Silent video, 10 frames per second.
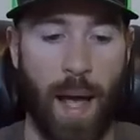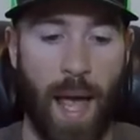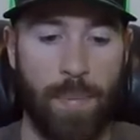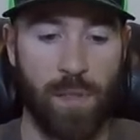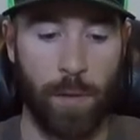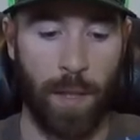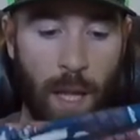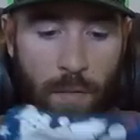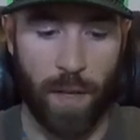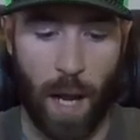I absolutely
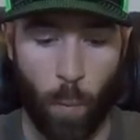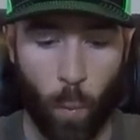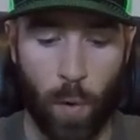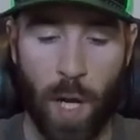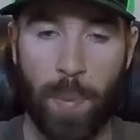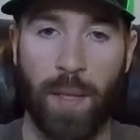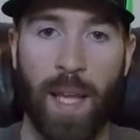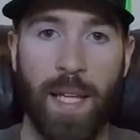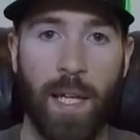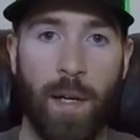love it. I wore it up at
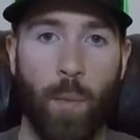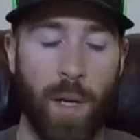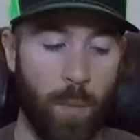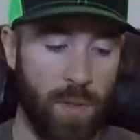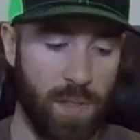Lake Erie when it was